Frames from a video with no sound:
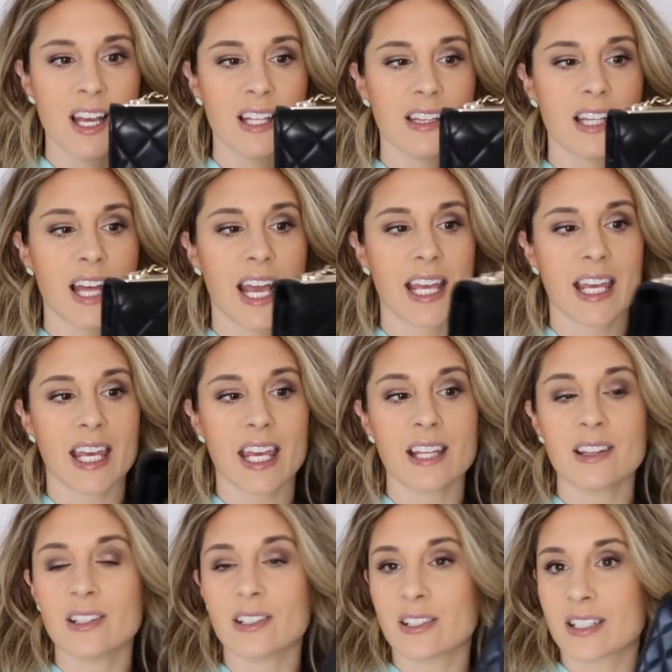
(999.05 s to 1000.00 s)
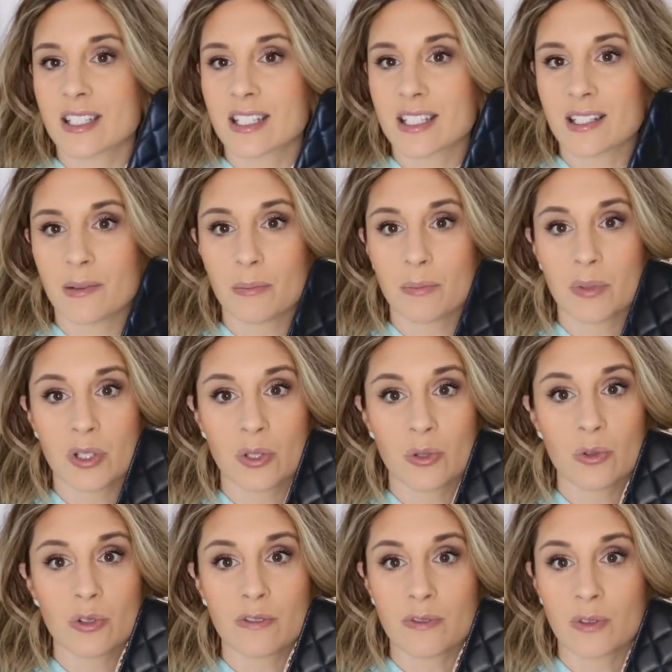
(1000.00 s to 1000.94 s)
like it looks
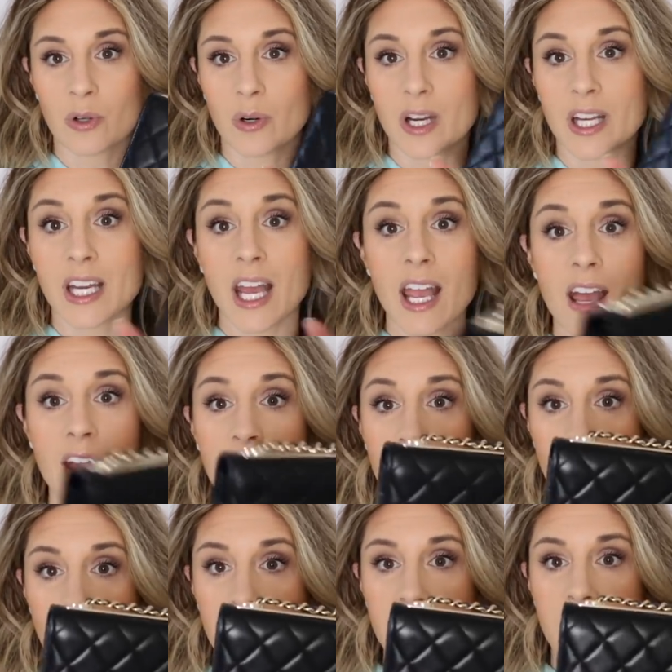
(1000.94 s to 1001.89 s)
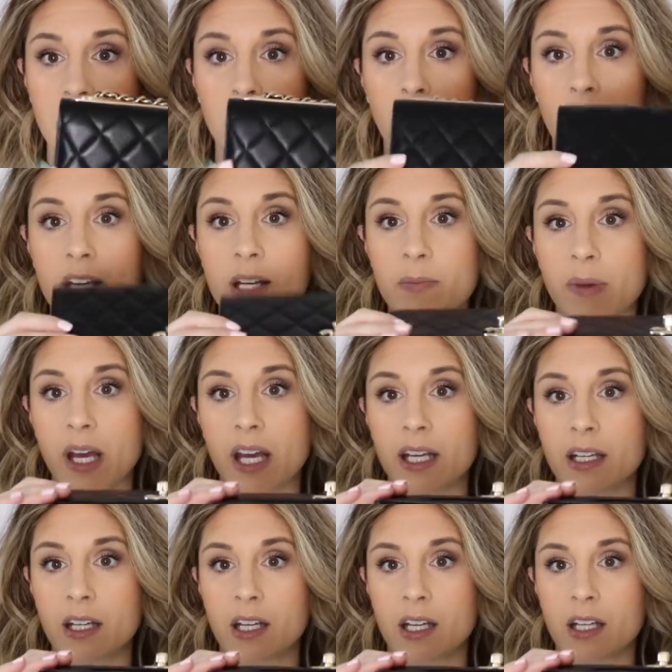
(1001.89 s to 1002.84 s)
beautiful, and I have worn it quite a bit.